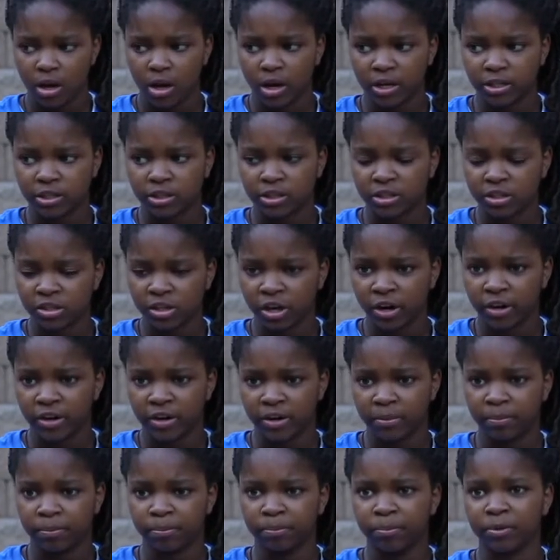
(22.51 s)
I
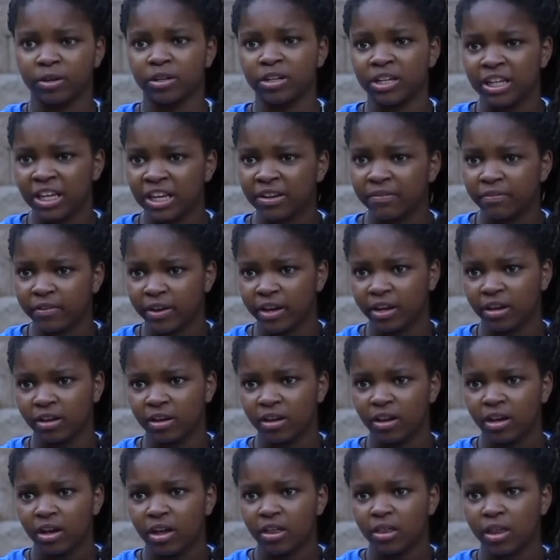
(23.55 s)
started believing
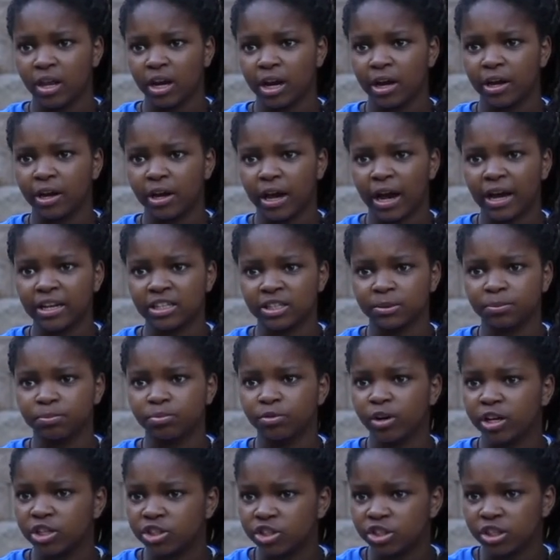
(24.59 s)
that I had
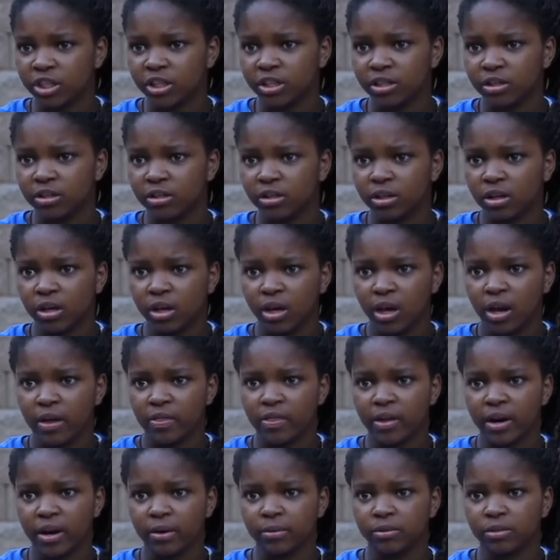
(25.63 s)
depression, and
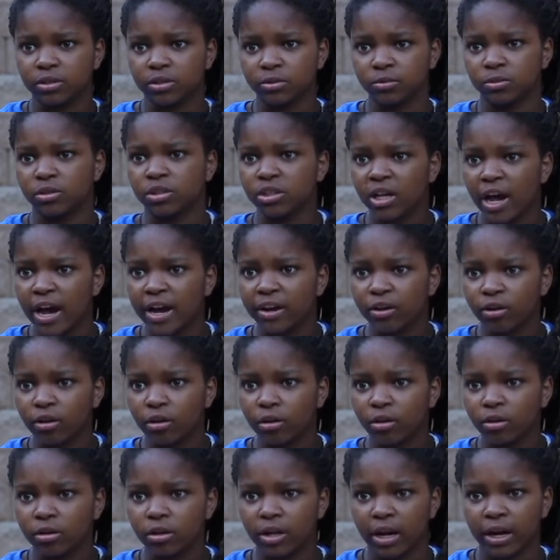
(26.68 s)
that I was
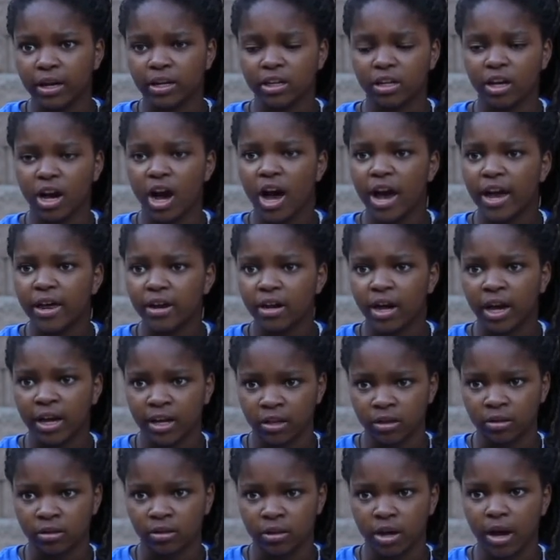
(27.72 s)
suicidal, and I
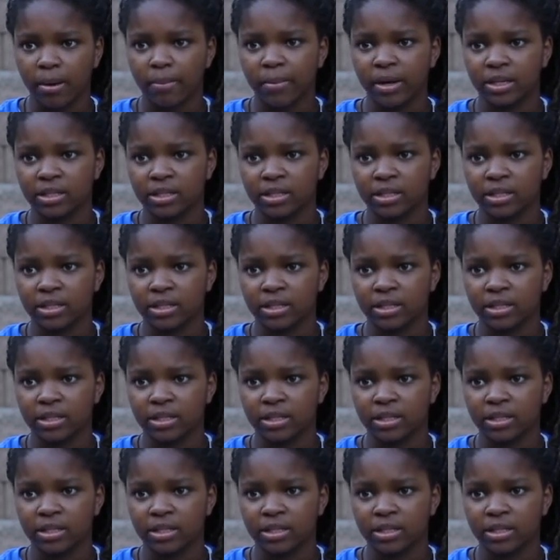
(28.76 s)
cut